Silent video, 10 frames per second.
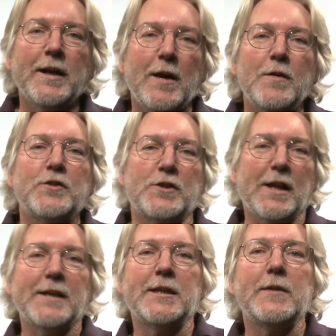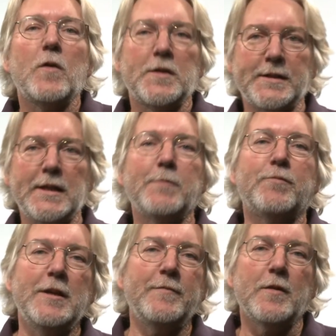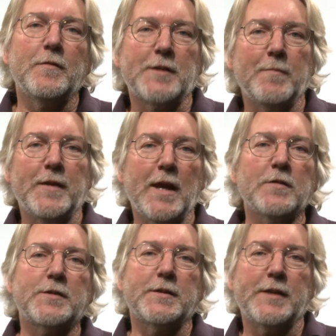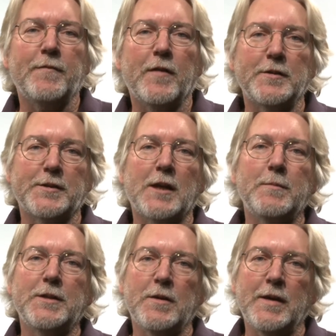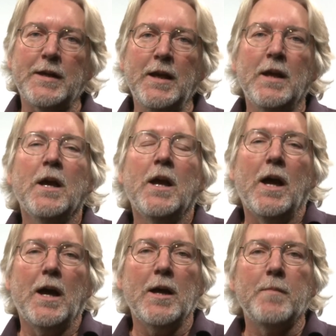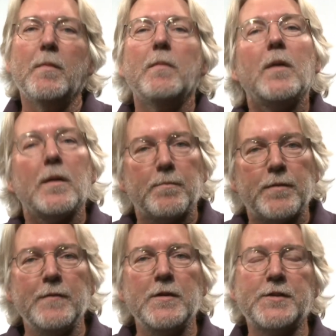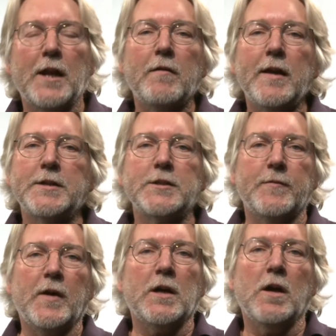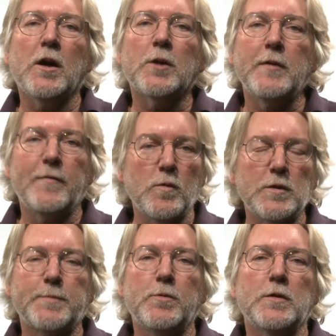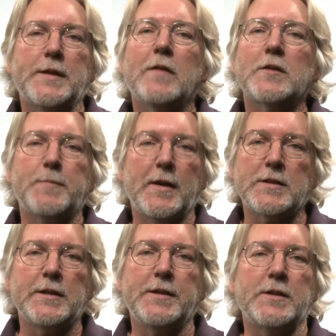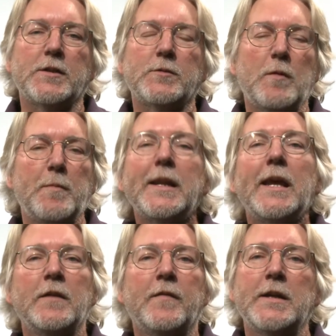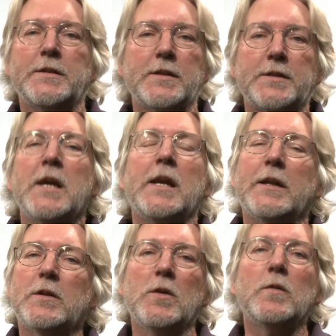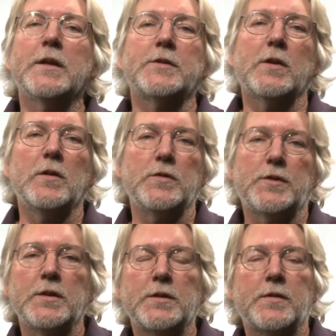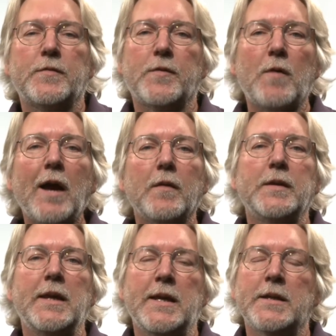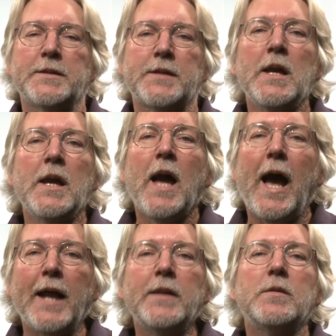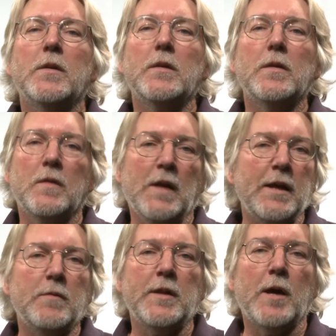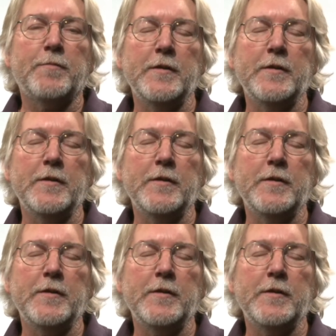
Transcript: I go, I'd just like to give you a sneak preview of something else that Sapphire is going to be doing. Um, Previous generations of our card, we've always brought out special editions. We've been innovators in cooling solutions throughout the years. And like with our